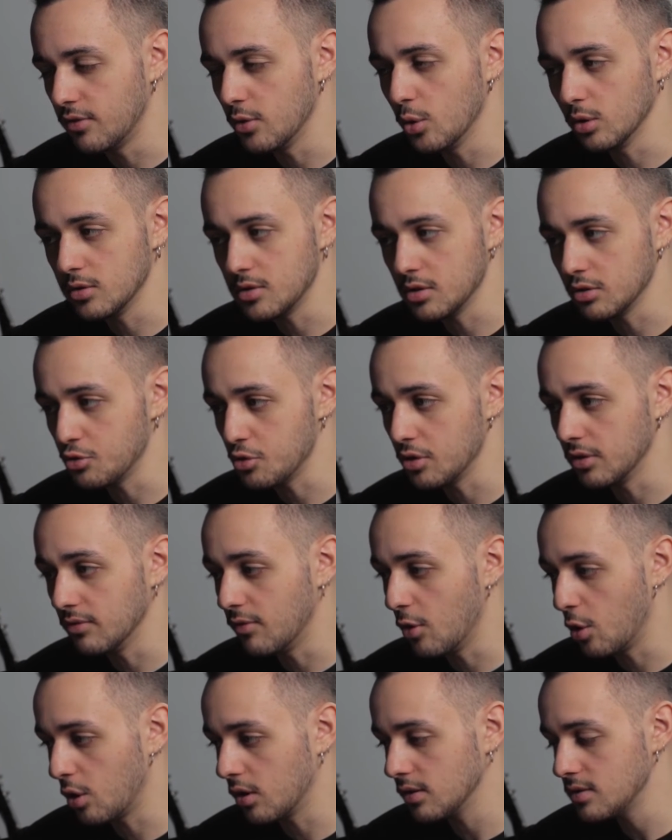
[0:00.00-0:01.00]
also treat
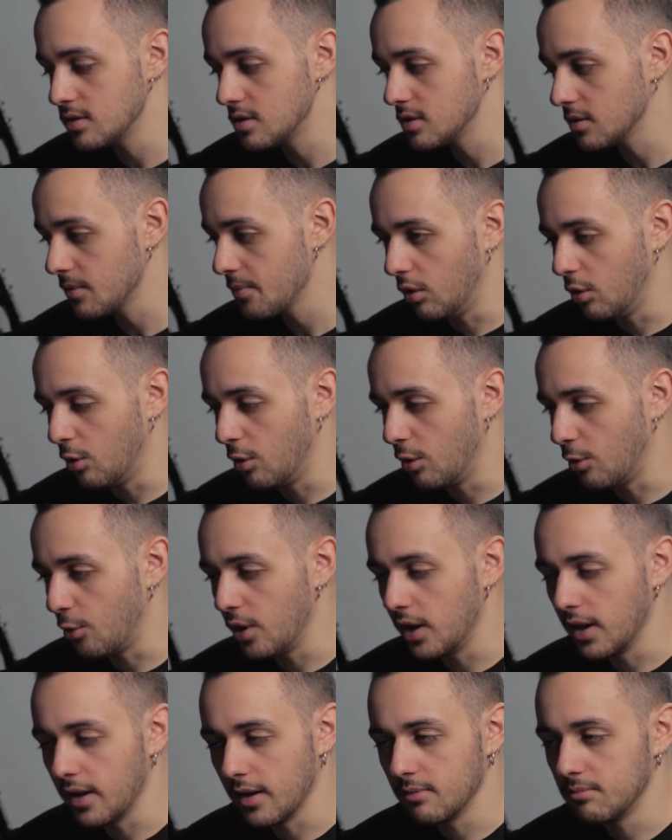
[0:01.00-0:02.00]
vocals, or
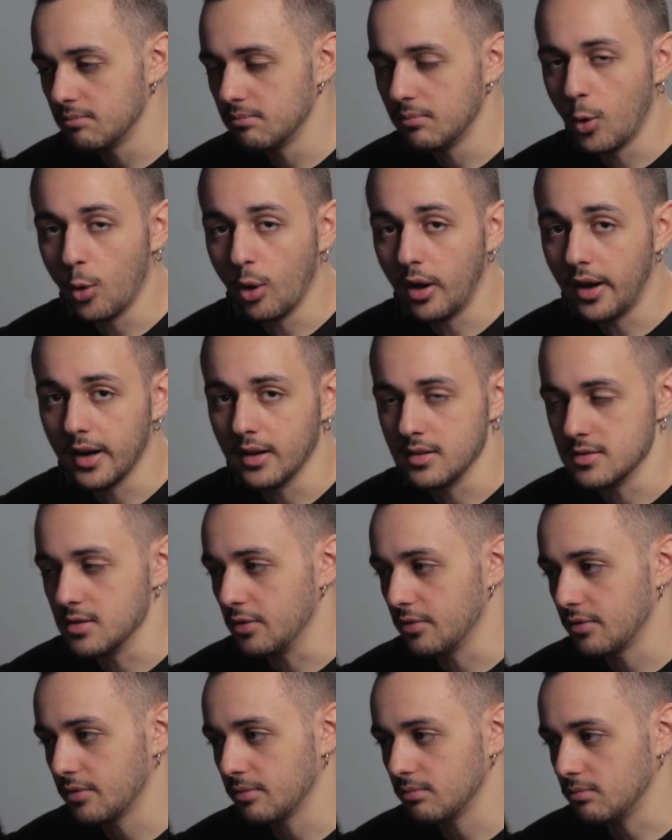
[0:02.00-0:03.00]
really all kinds
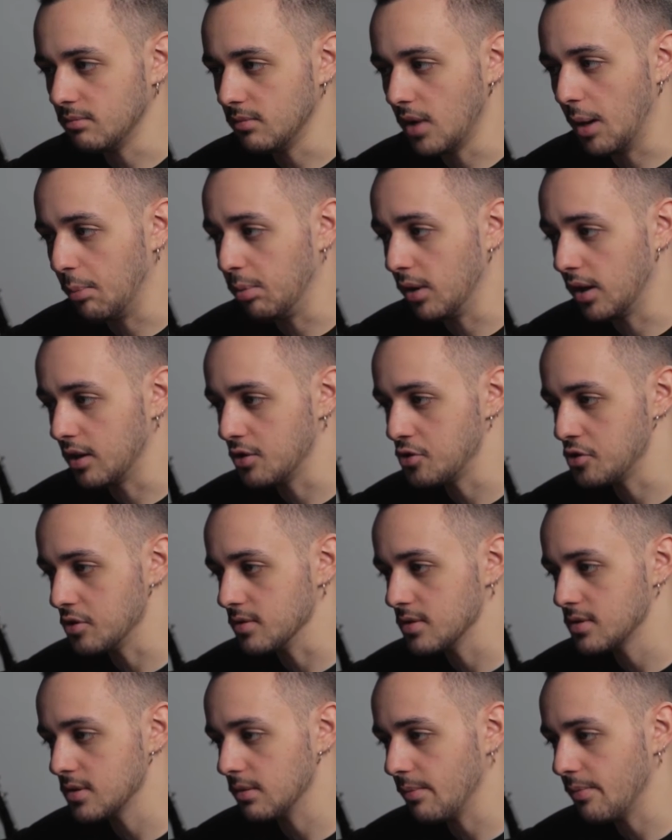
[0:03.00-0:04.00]
of
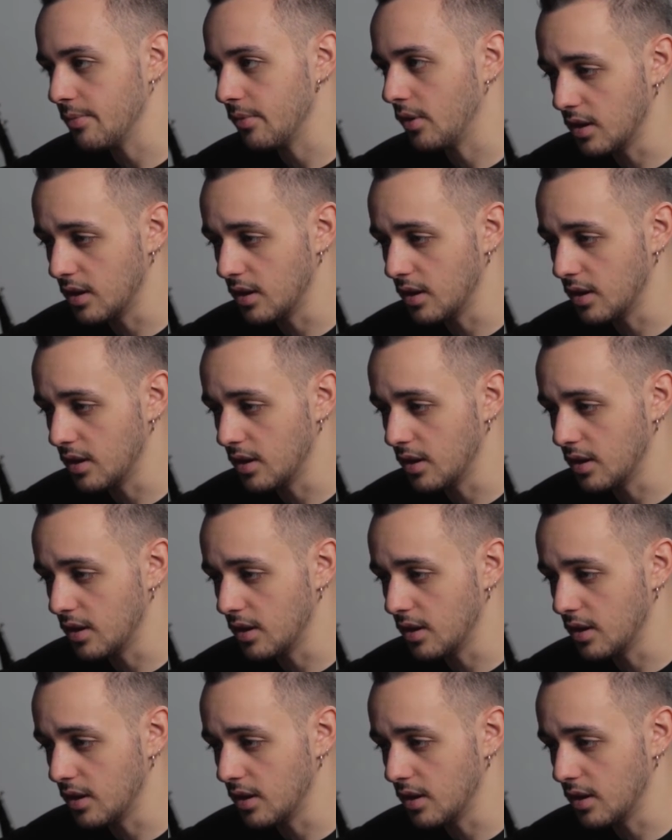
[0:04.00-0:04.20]
applications.